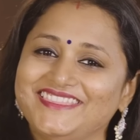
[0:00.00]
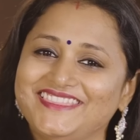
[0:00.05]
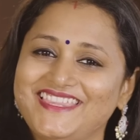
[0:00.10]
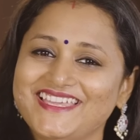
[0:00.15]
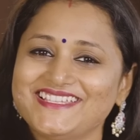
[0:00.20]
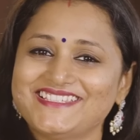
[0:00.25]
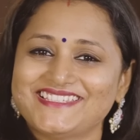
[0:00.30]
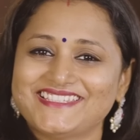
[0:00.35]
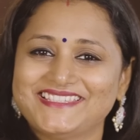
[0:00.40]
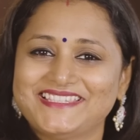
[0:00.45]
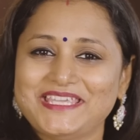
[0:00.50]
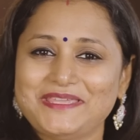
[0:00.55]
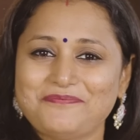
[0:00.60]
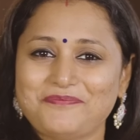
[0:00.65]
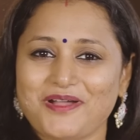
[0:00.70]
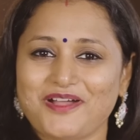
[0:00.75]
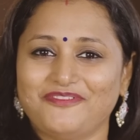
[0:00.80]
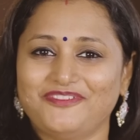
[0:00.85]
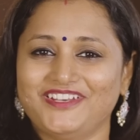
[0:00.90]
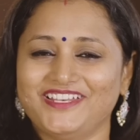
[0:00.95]
This
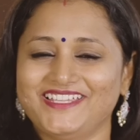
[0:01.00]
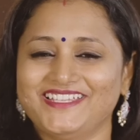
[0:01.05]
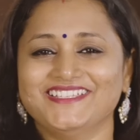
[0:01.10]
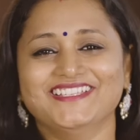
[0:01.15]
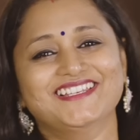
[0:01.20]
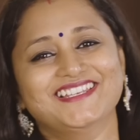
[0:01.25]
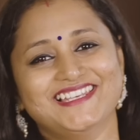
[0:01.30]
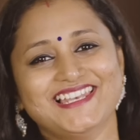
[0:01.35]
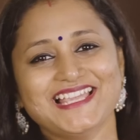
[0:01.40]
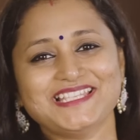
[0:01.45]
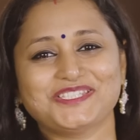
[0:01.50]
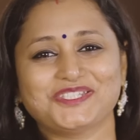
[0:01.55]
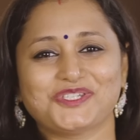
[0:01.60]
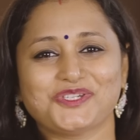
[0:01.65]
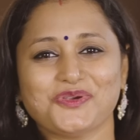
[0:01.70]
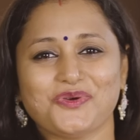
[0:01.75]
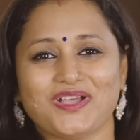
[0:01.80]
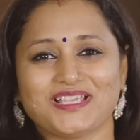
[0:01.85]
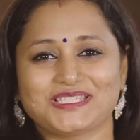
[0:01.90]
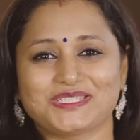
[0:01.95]
Deepavali, let's
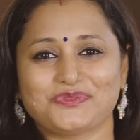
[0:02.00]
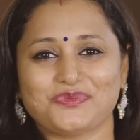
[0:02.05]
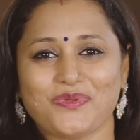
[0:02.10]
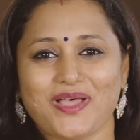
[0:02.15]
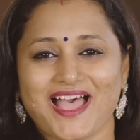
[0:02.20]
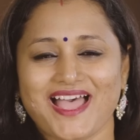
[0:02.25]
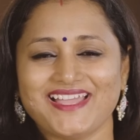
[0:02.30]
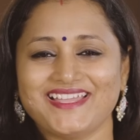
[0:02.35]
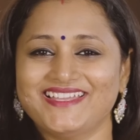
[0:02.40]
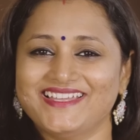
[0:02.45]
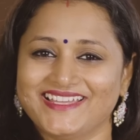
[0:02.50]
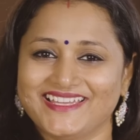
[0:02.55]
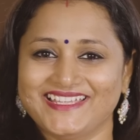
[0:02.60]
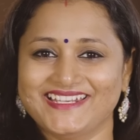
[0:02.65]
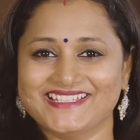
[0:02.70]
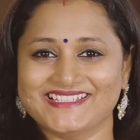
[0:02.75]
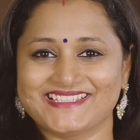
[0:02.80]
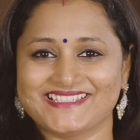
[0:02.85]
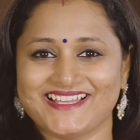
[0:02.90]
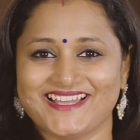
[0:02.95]
show our swag in
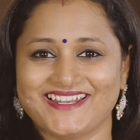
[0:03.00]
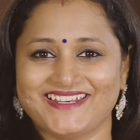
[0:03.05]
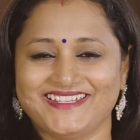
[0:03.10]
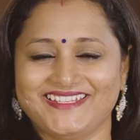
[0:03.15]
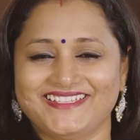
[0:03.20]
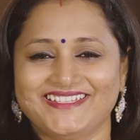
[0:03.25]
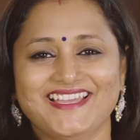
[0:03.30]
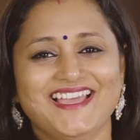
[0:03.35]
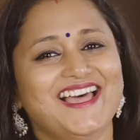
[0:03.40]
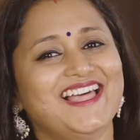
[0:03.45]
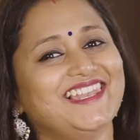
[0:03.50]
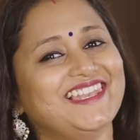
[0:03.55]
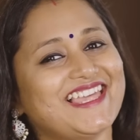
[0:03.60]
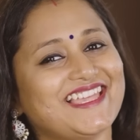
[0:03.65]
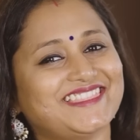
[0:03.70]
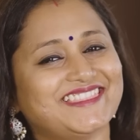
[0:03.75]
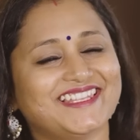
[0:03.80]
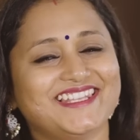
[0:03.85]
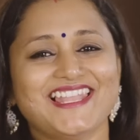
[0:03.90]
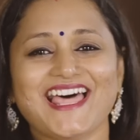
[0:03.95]
a sari.
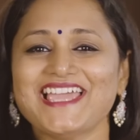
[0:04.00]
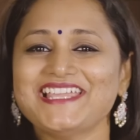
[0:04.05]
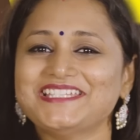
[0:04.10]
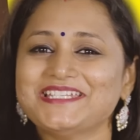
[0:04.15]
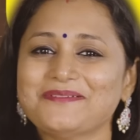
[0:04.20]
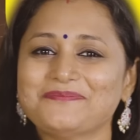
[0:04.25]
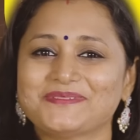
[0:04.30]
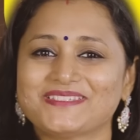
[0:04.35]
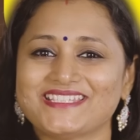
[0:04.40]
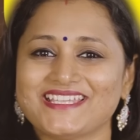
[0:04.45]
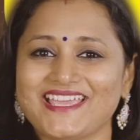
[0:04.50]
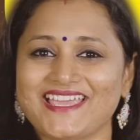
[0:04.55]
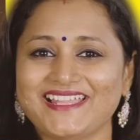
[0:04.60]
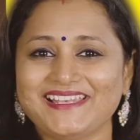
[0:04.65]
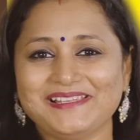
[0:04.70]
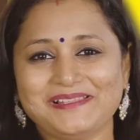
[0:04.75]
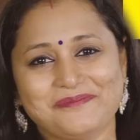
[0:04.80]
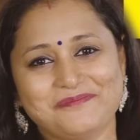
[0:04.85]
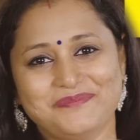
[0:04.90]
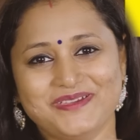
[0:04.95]
Let the light up
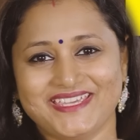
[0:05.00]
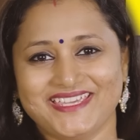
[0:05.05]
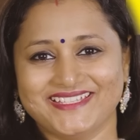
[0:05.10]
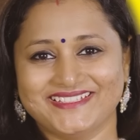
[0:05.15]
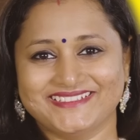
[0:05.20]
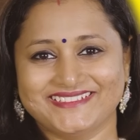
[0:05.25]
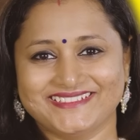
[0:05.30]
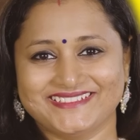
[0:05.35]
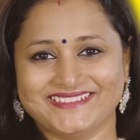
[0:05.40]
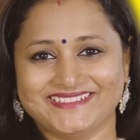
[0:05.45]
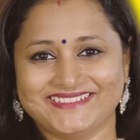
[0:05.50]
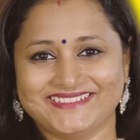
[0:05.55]
sale begin.